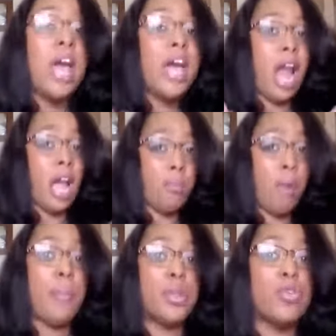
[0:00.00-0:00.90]
And I can
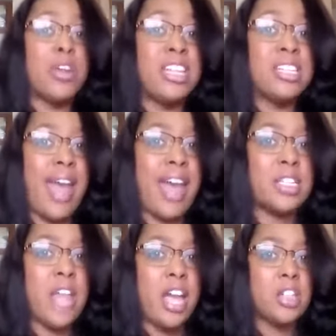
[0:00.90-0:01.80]
promise you in these last
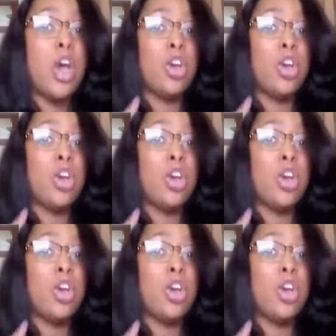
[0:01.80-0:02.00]
days,